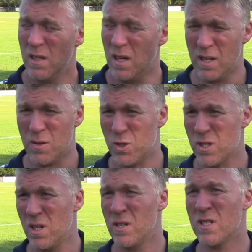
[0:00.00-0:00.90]
I think it's
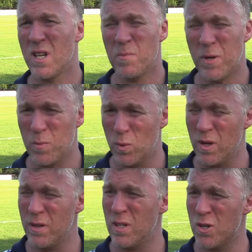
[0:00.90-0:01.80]
just like you're saying, people
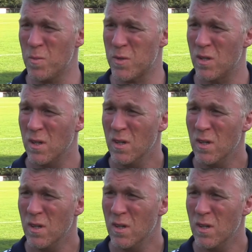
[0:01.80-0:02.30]
knowing their jobs.